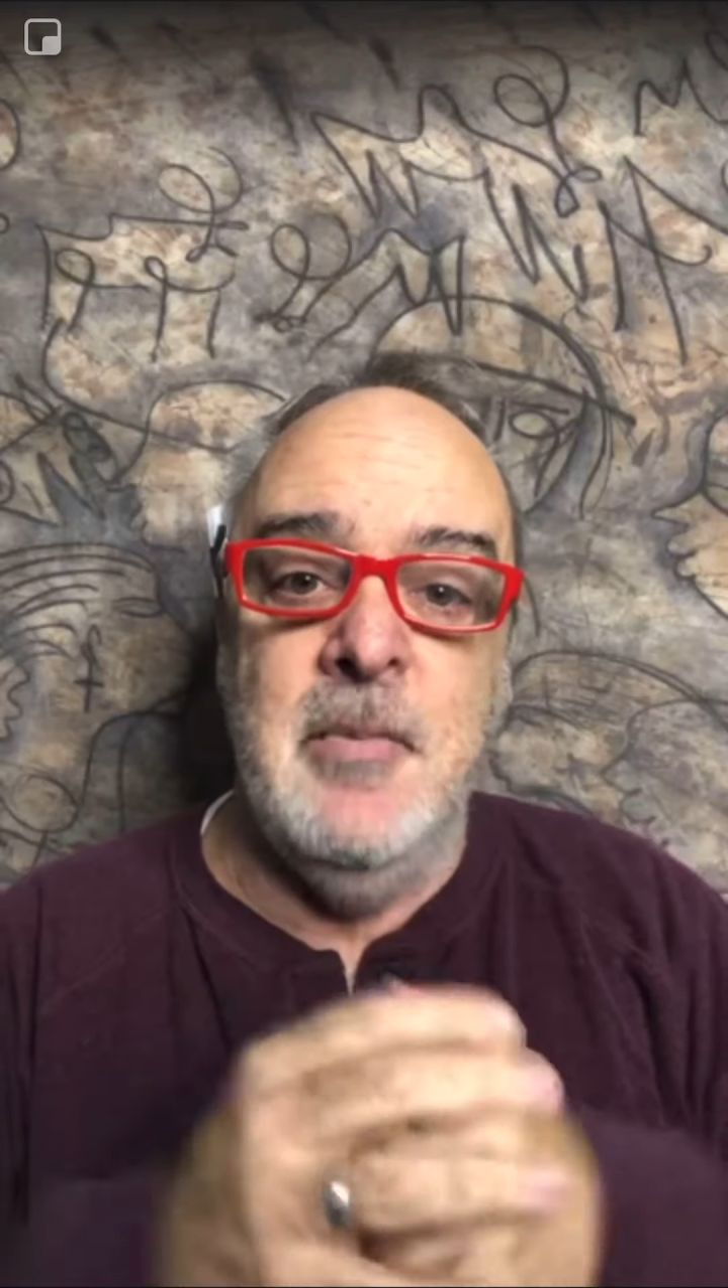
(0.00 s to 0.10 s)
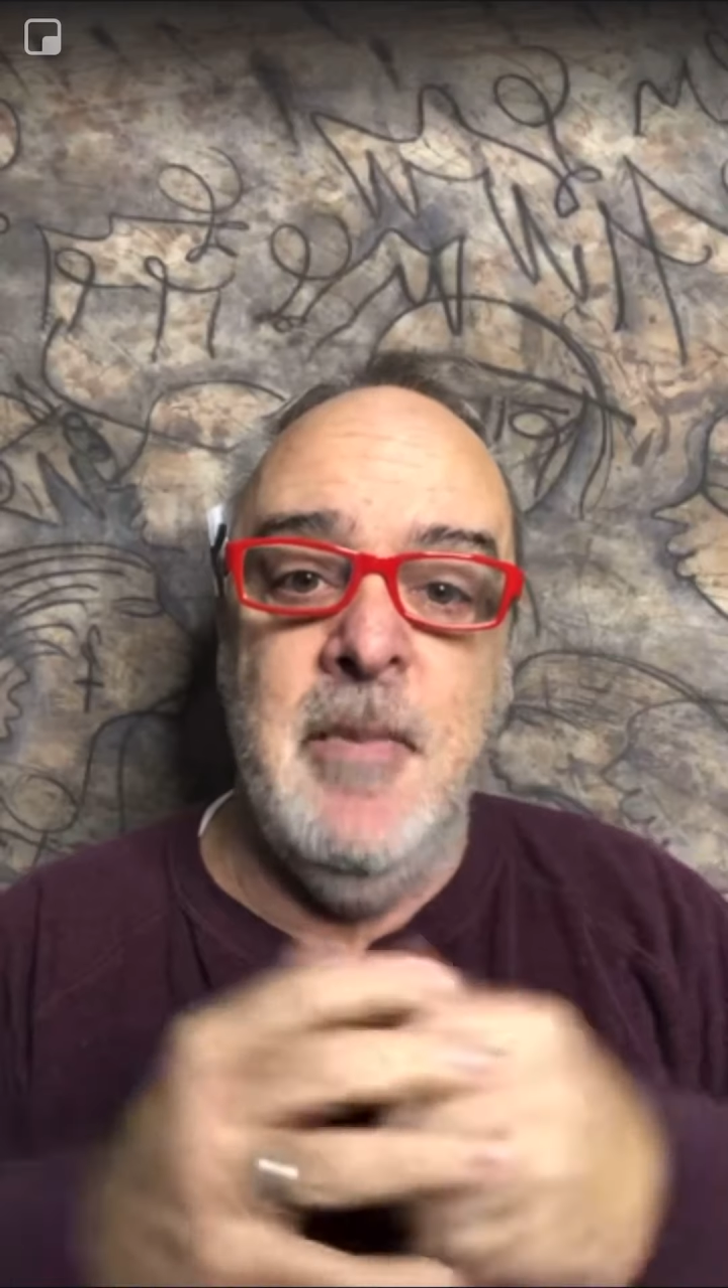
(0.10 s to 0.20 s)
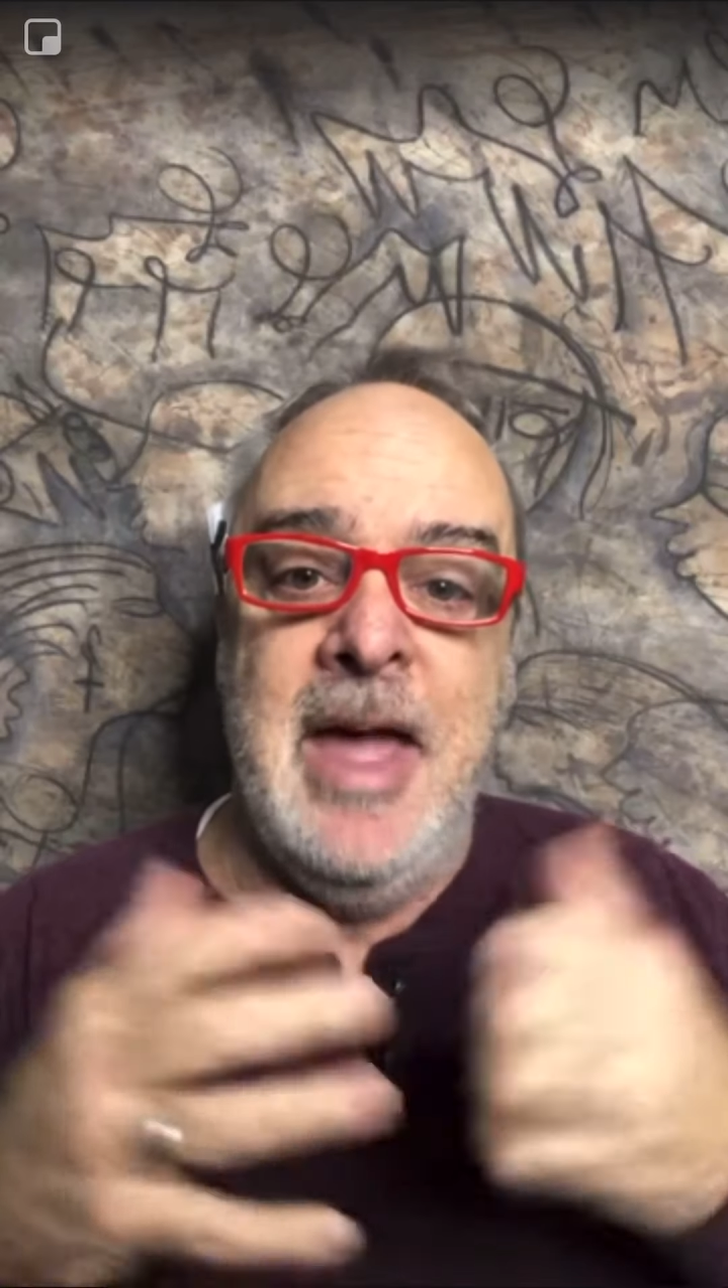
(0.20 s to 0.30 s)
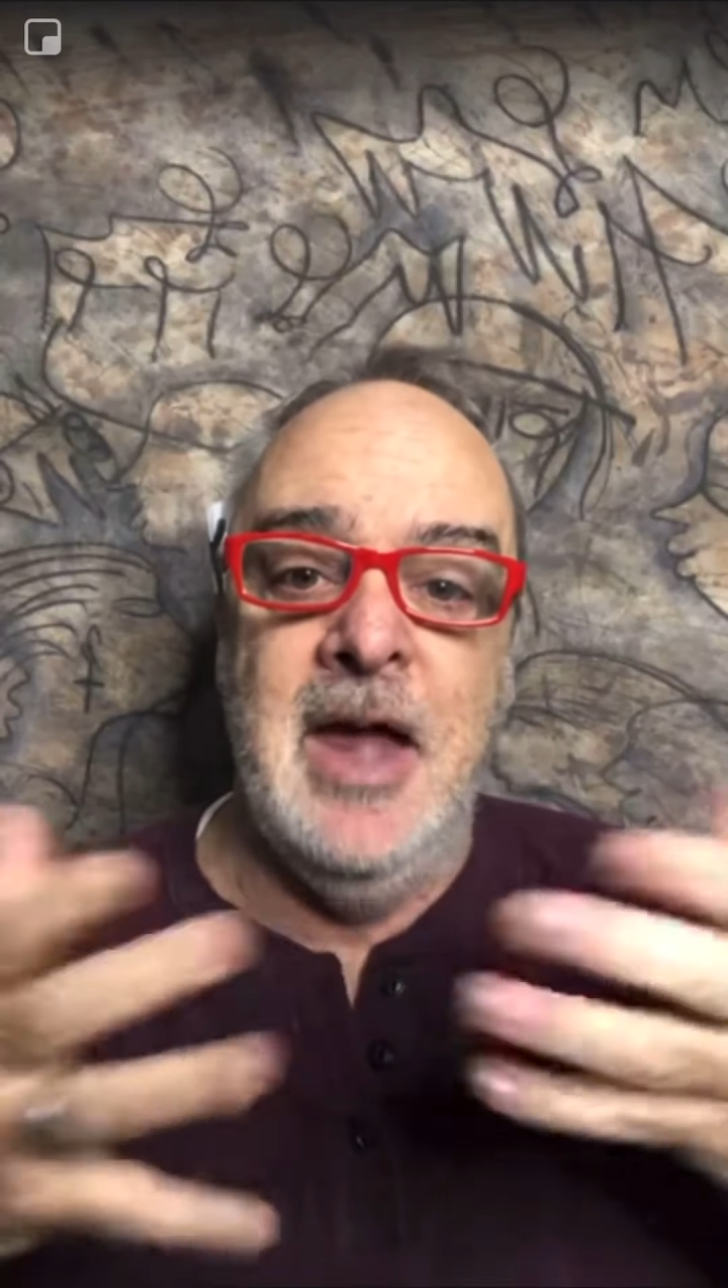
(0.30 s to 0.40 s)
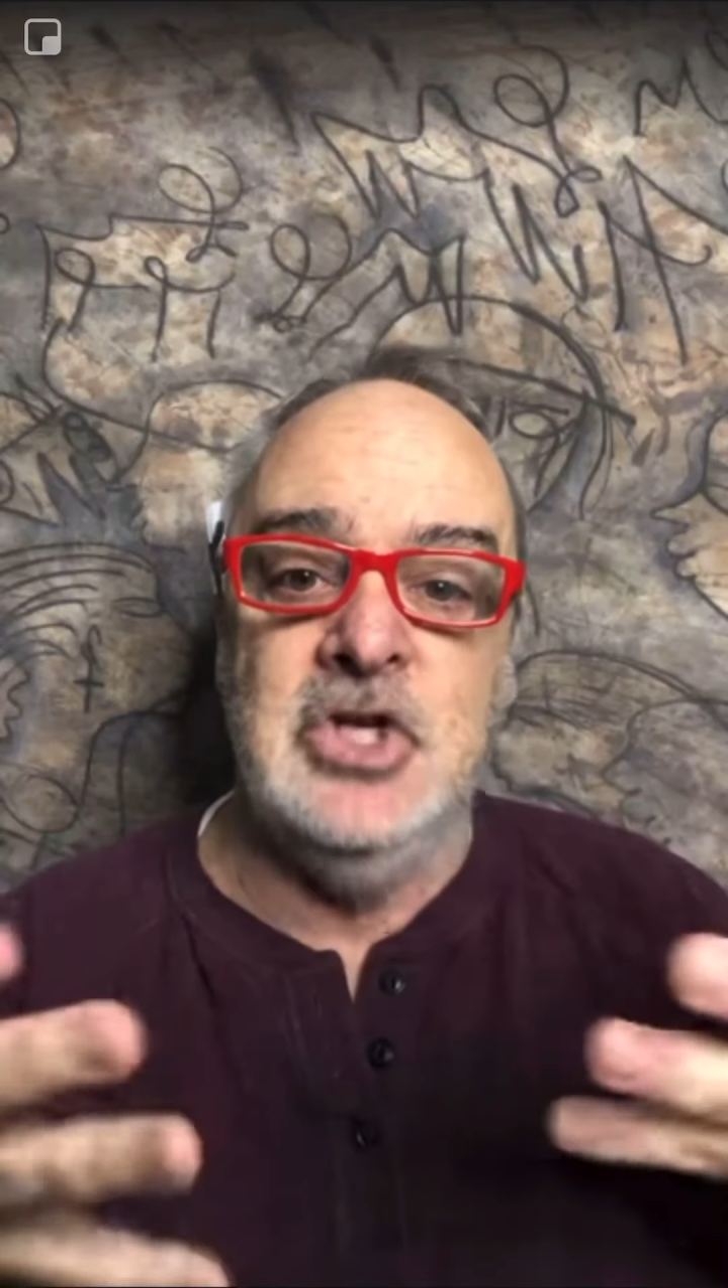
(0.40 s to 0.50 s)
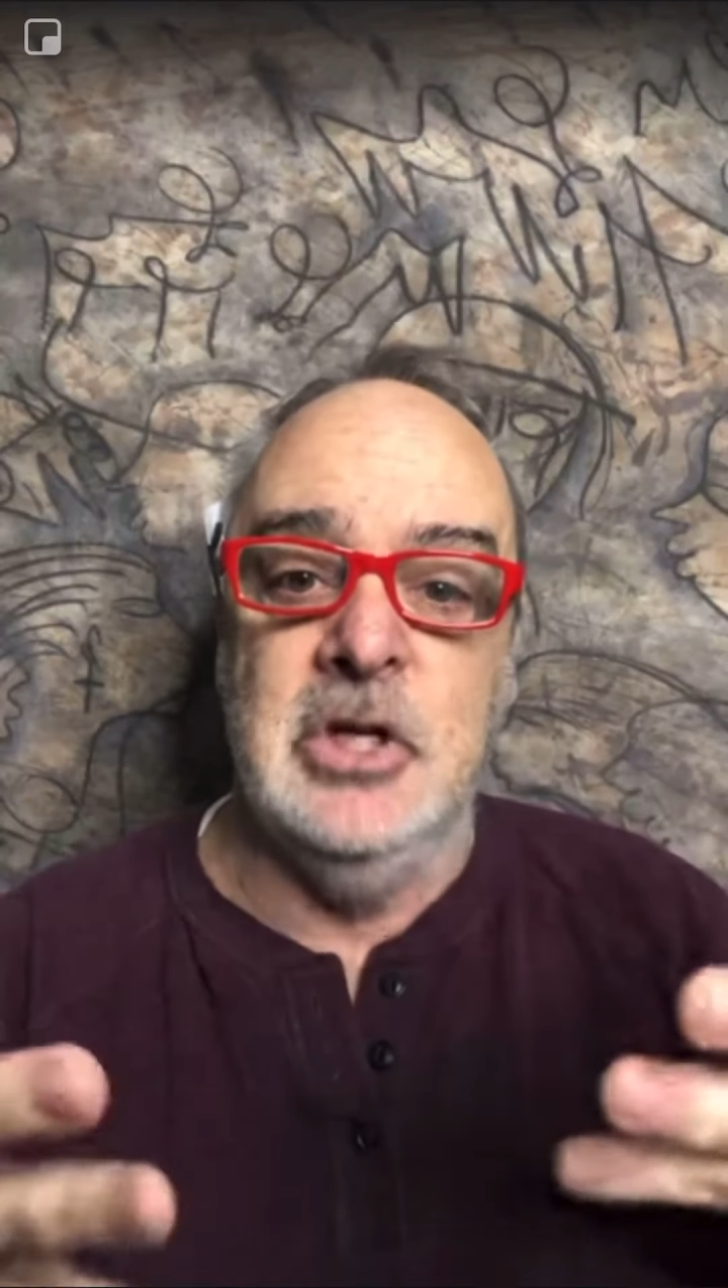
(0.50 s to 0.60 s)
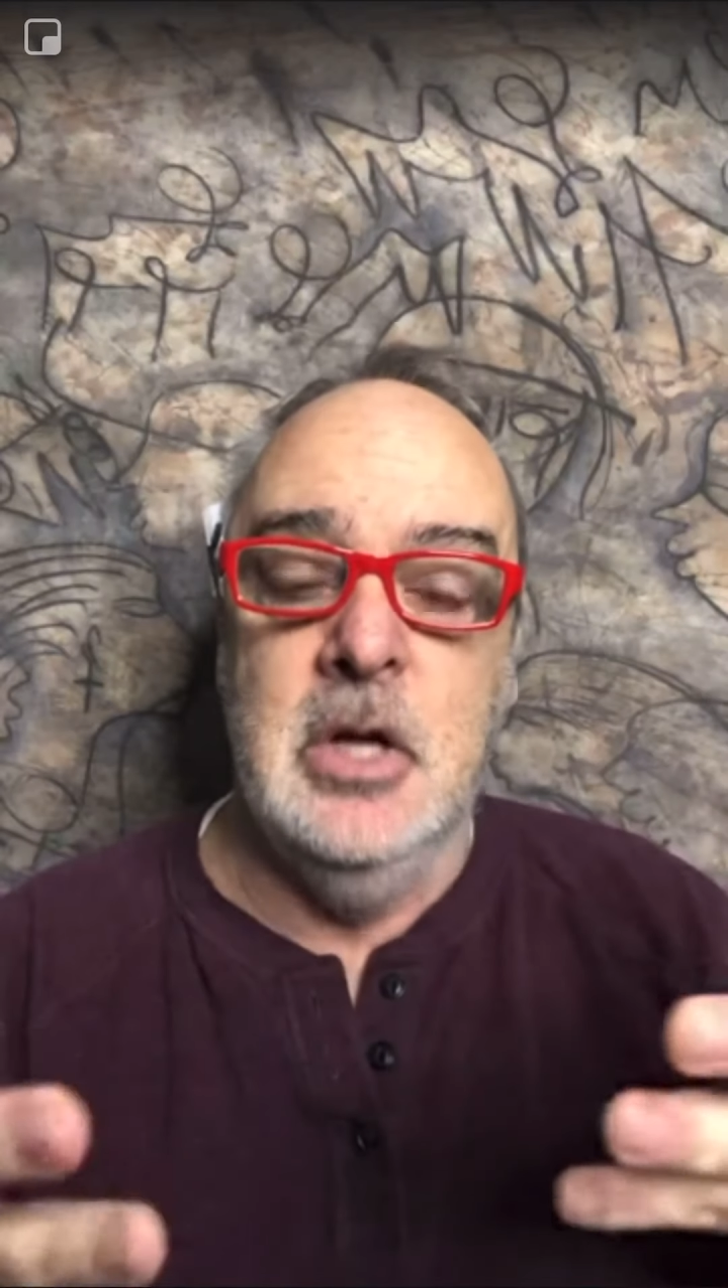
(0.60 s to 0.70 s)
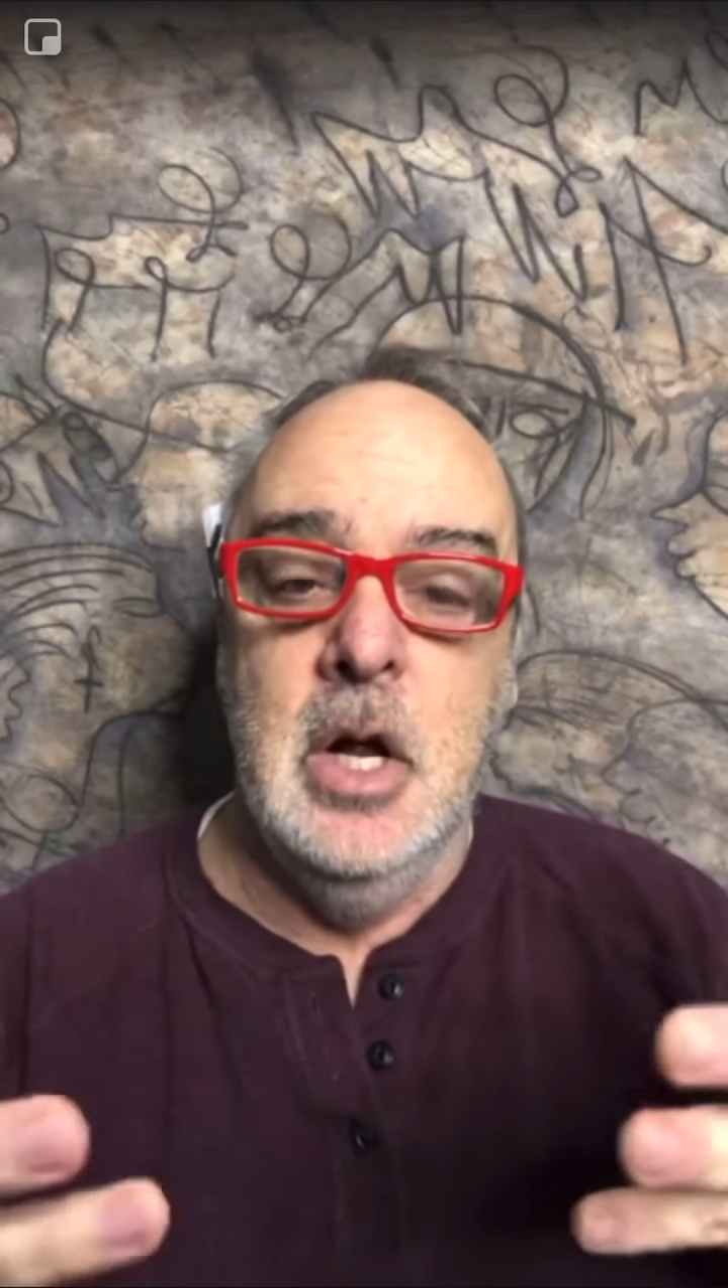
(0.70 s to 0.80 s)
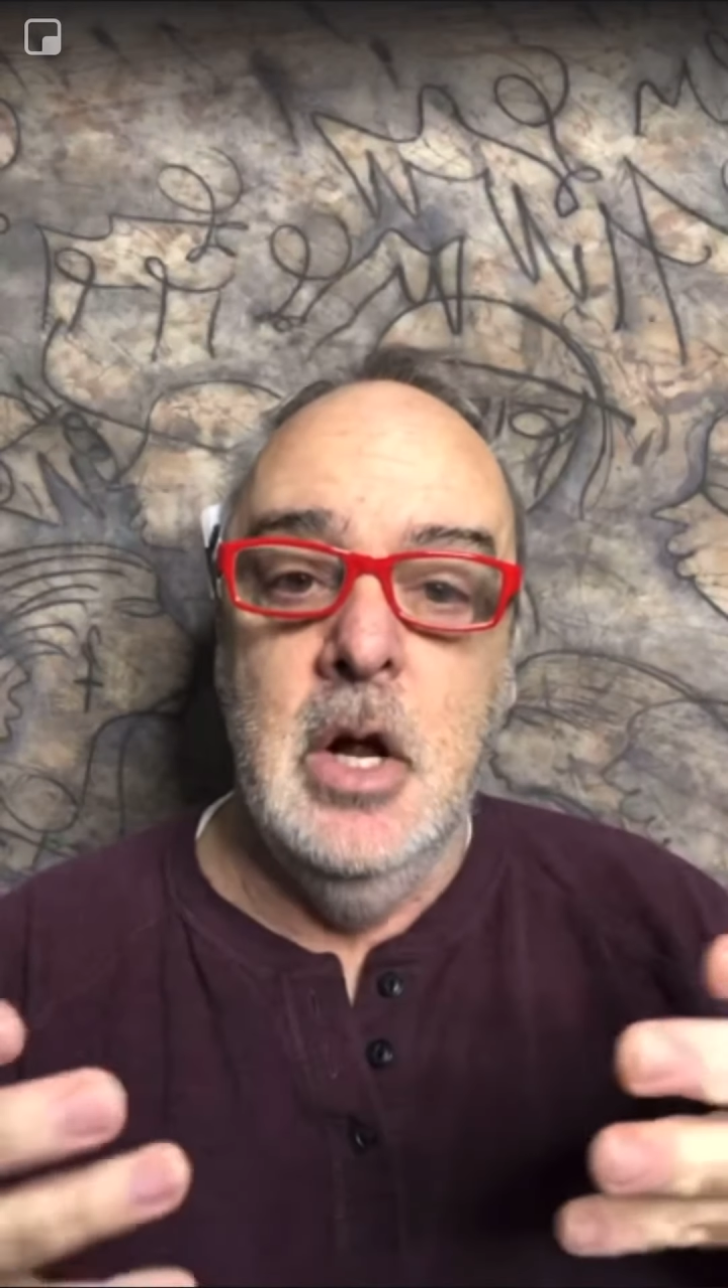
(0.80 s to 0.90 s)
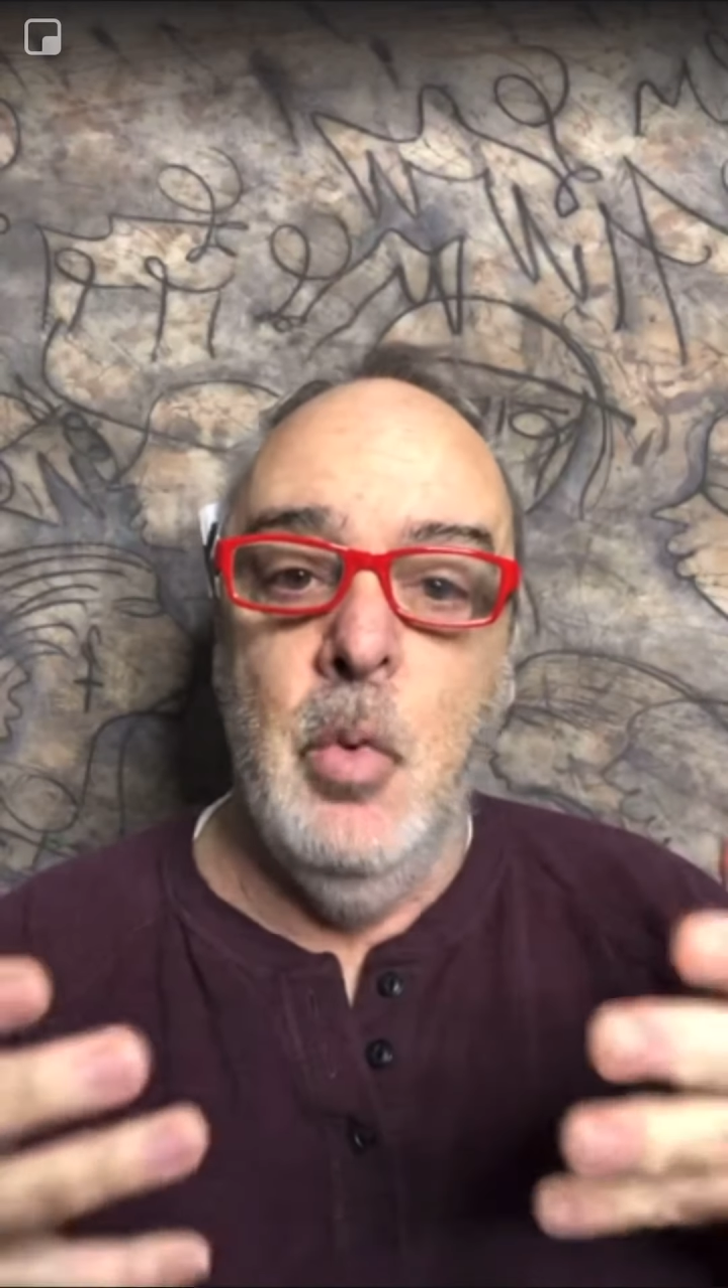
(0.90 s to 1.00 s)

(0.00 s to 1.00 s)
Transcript: imagine